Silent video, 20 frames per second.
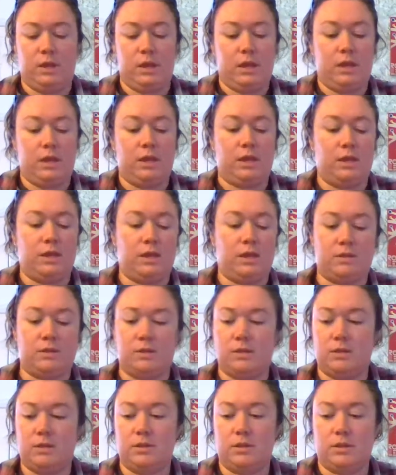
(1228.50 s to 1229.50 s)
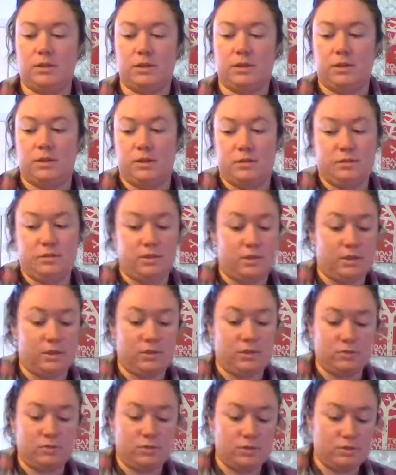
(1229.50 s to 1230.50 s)
And yeah, Ten of
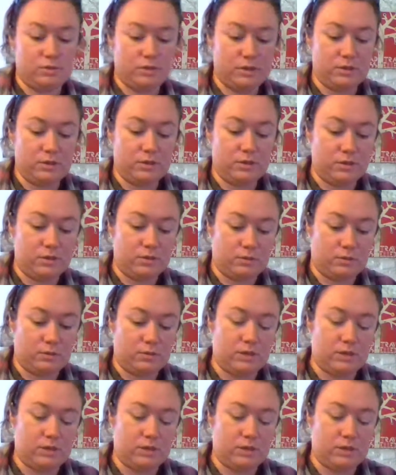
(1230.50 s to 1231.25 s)
Swords was there too.